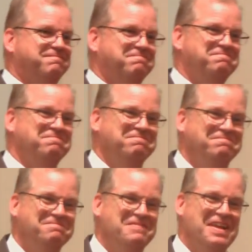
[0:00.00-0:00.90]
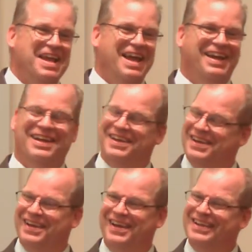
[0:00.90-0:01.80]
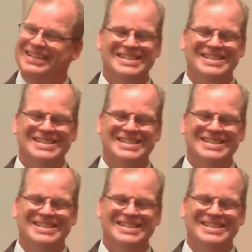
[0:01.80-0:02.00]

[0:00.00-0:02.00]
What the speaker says: (silence)